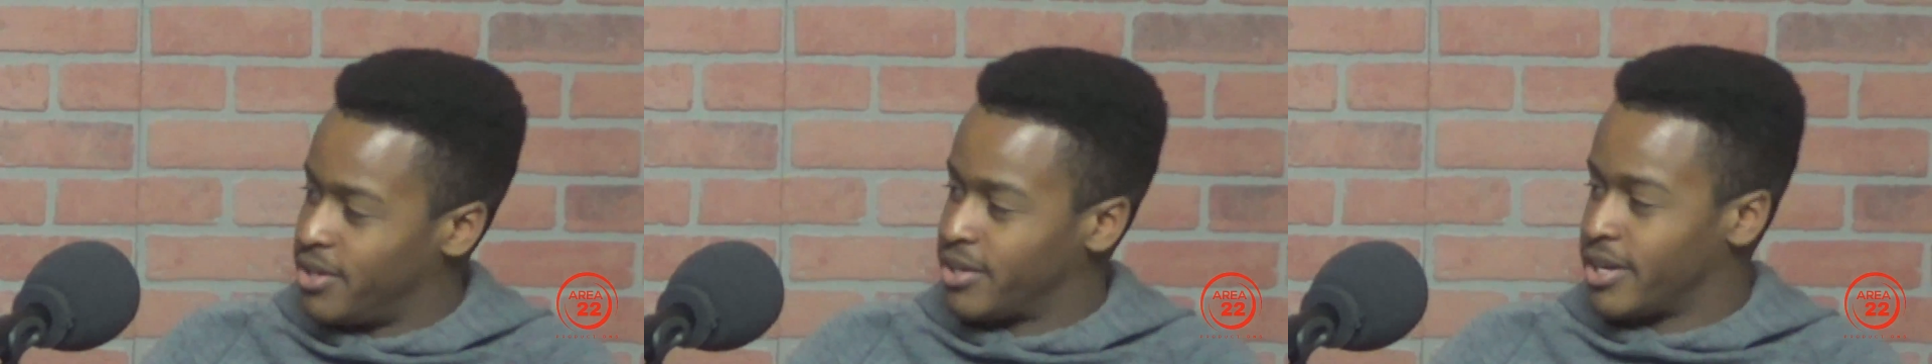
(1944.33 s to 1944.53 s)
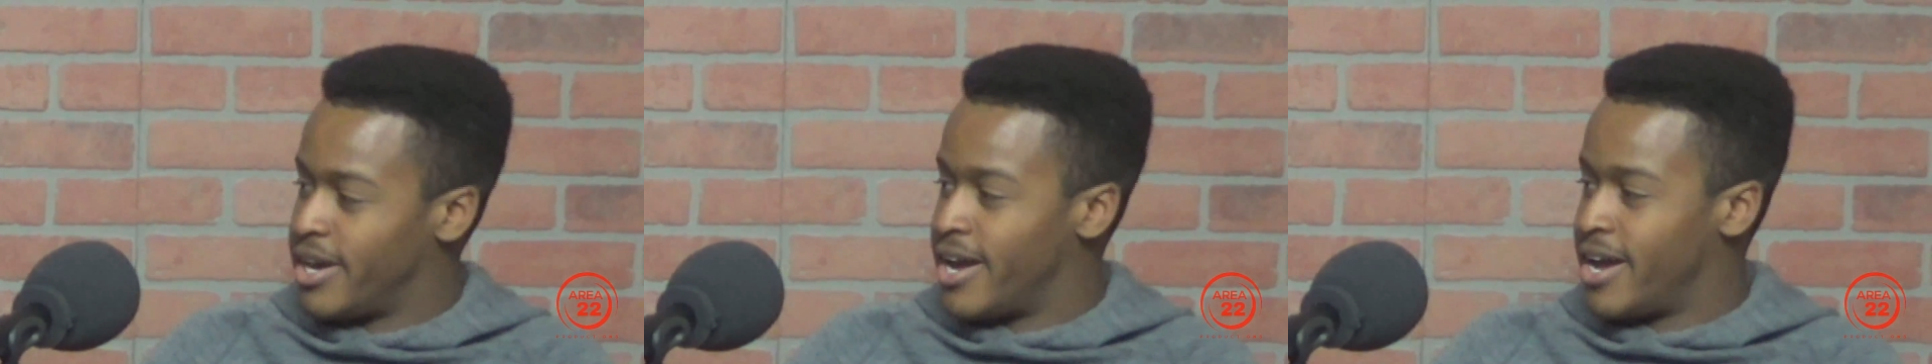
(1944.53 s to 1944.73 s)

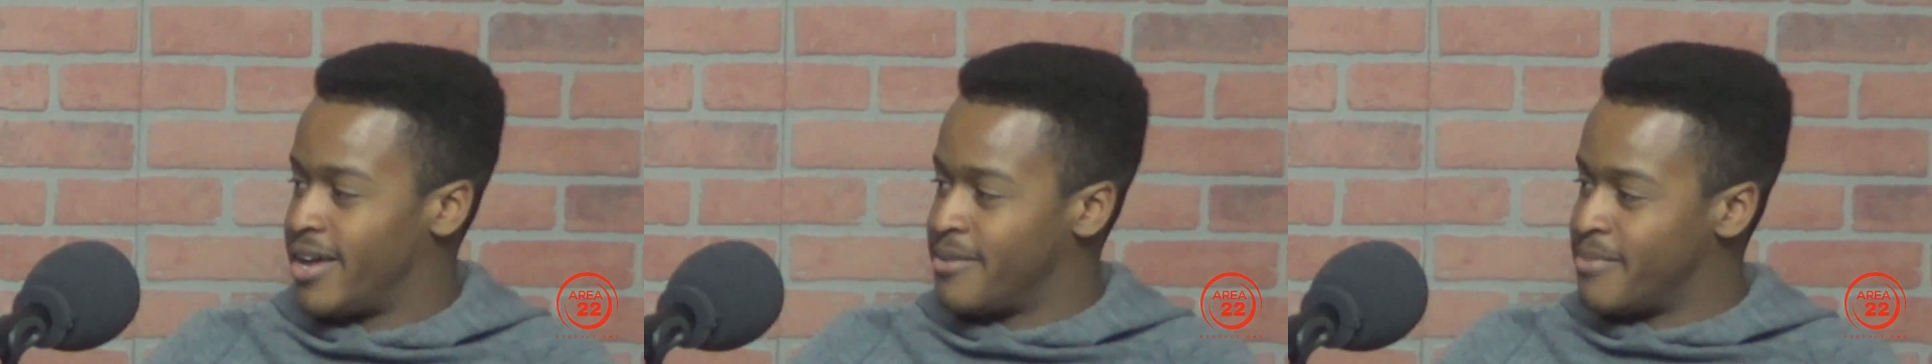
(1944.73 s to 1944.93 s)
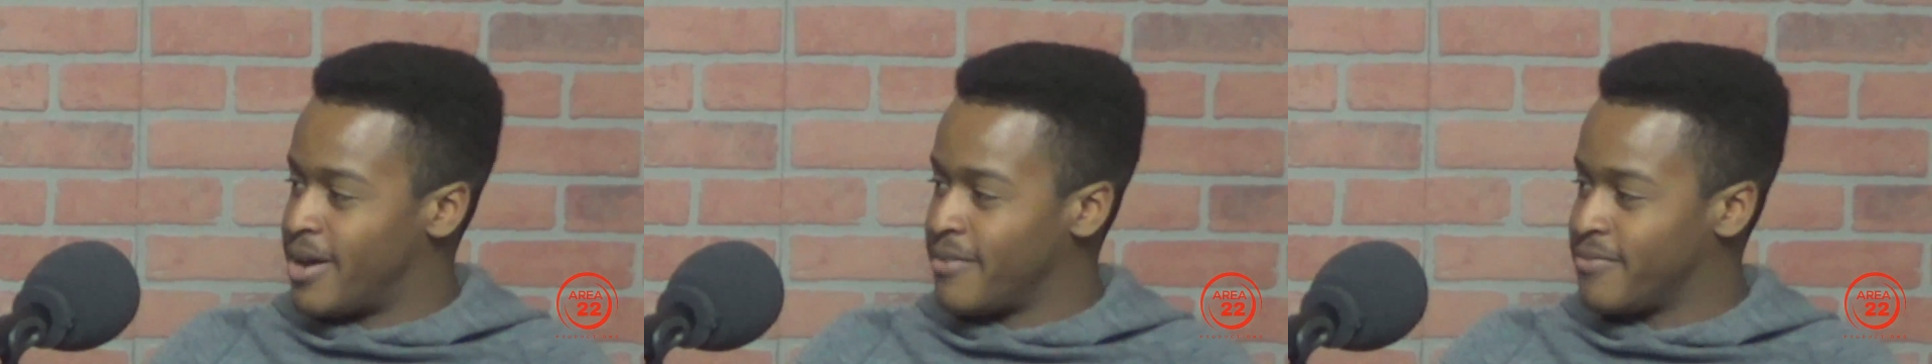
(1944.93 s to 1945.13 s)
I had
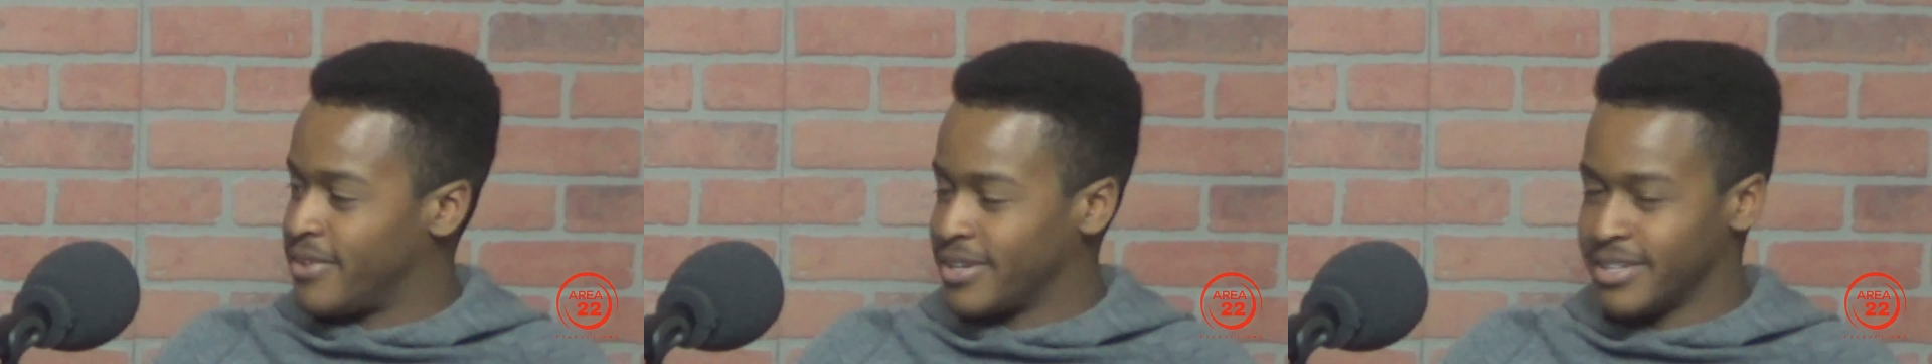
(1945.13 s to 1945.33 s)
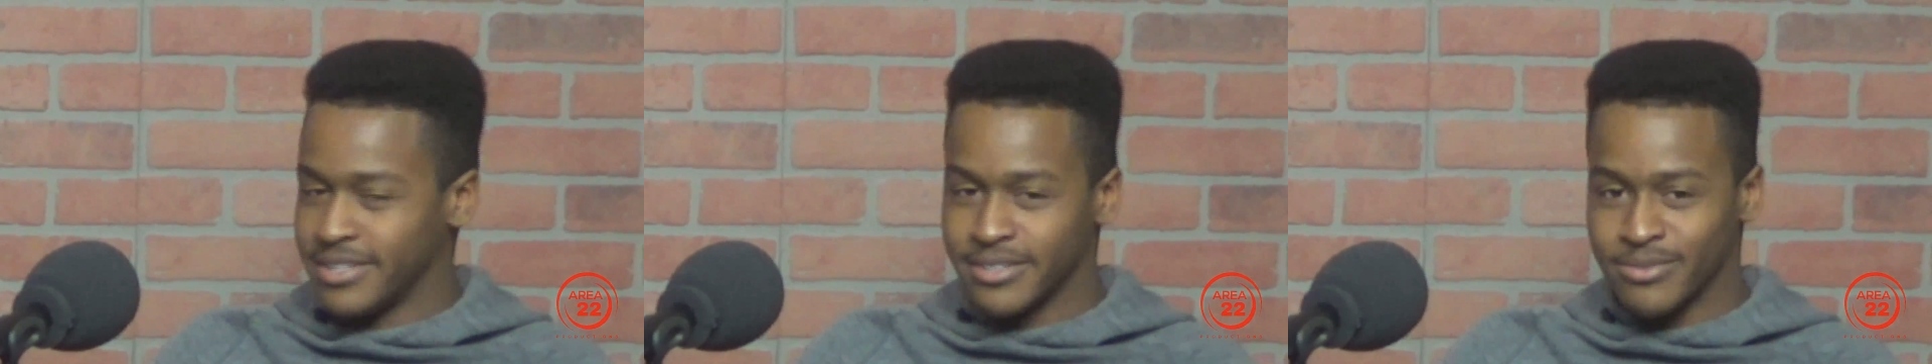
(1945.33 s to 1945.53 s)
about
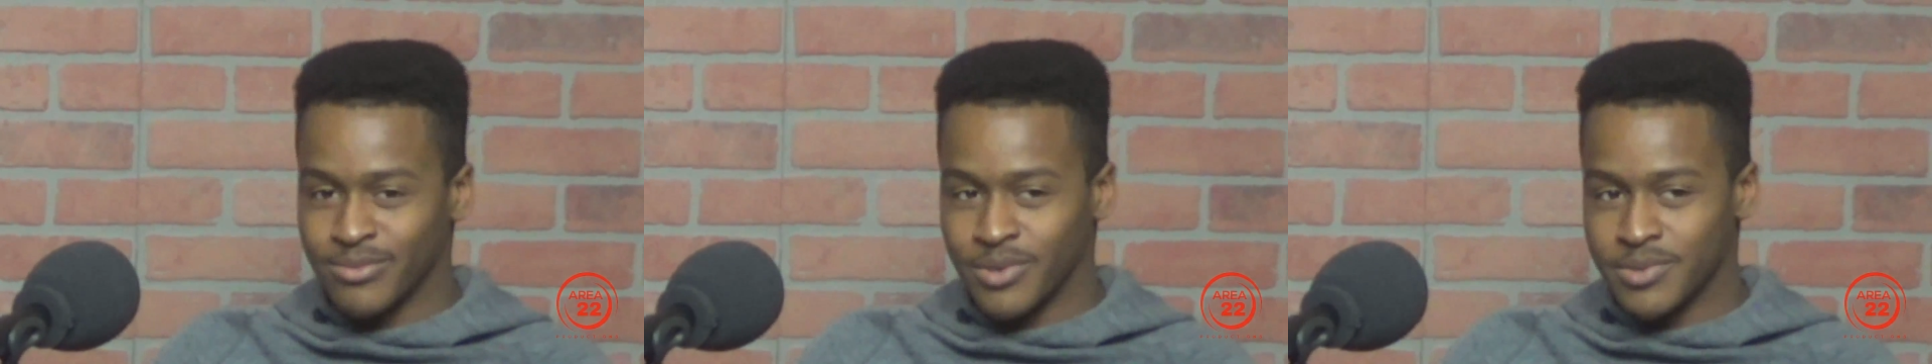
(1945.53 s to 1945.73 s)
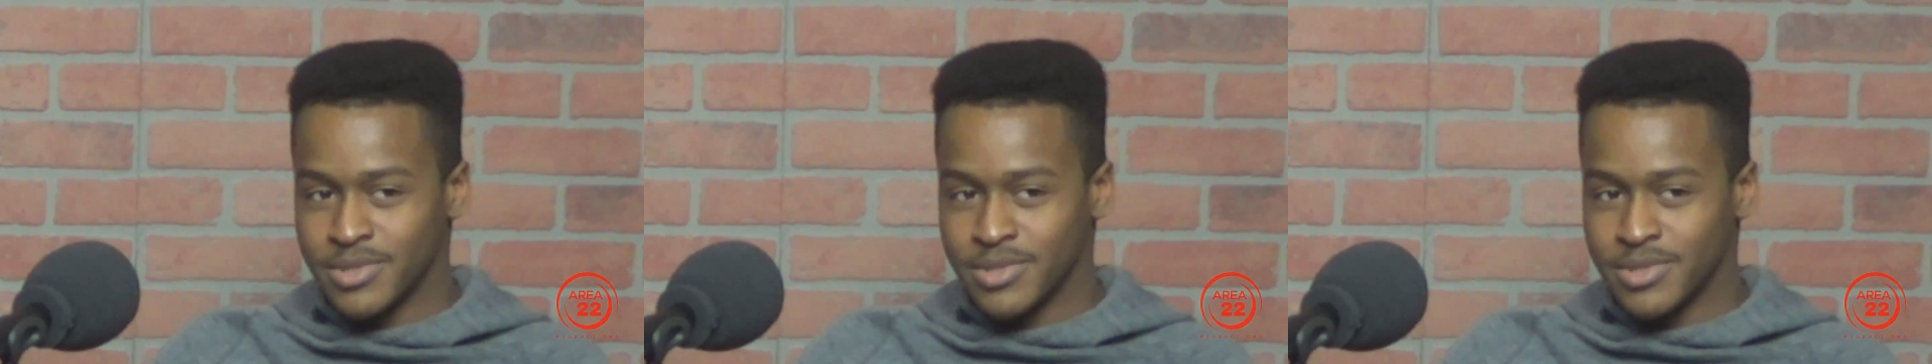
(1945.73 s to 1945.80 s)
fucking, what was it?